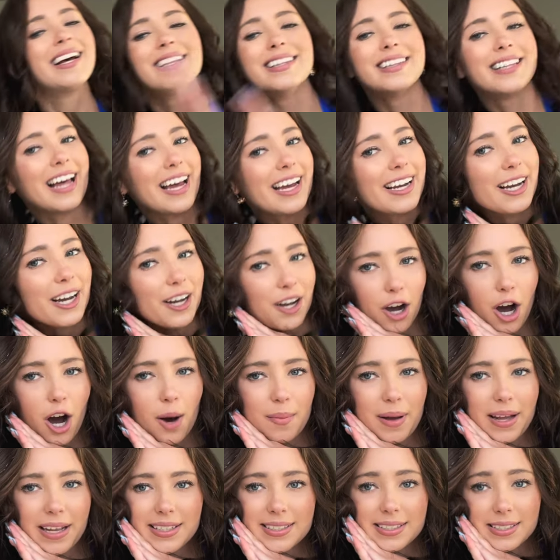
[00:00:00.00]
Like,
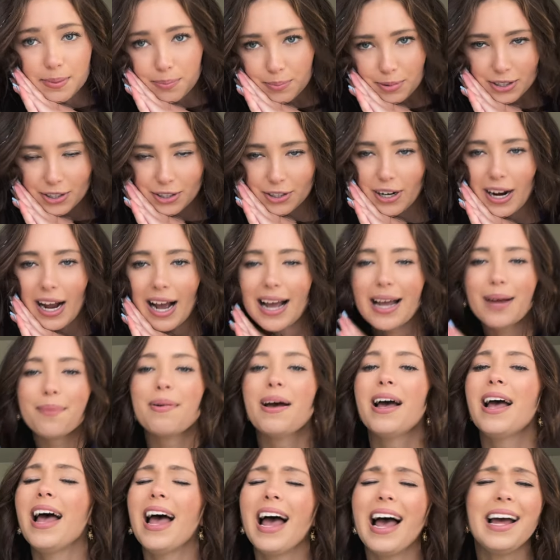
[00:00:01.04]
comment, subscribe,
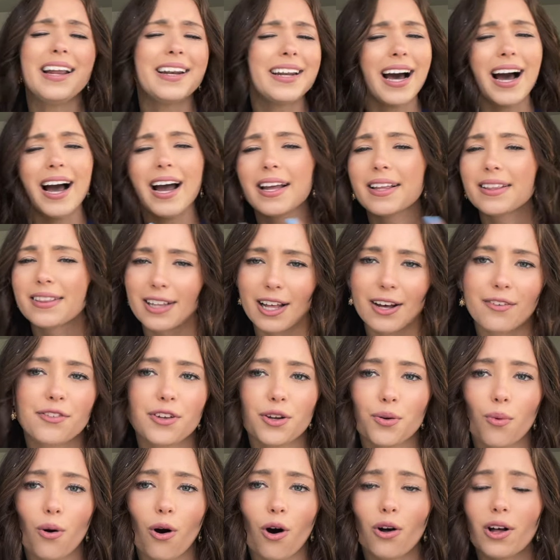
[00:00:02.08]
and I love
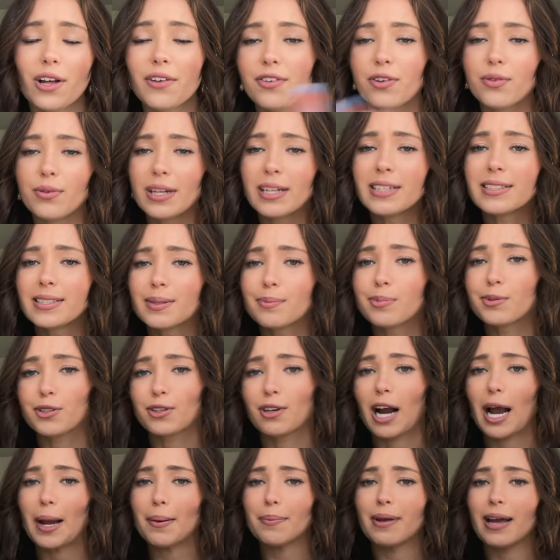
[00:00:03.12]
you all. If you didn't
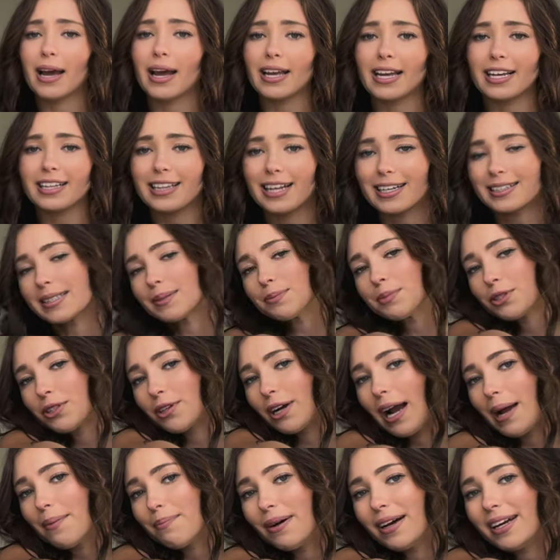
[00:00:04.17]
subscribe yet, hit that
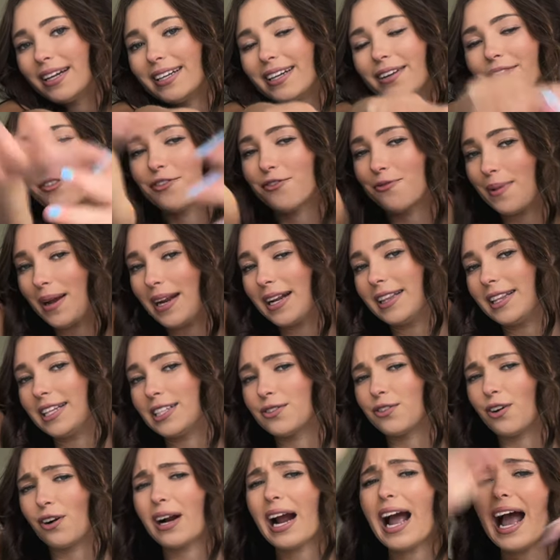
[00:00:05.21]
subscribe button. If you made it
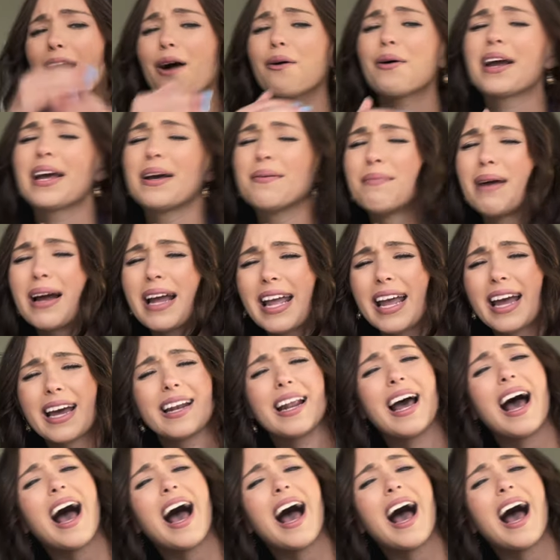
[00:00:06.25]
this far, ow, I hit my hand.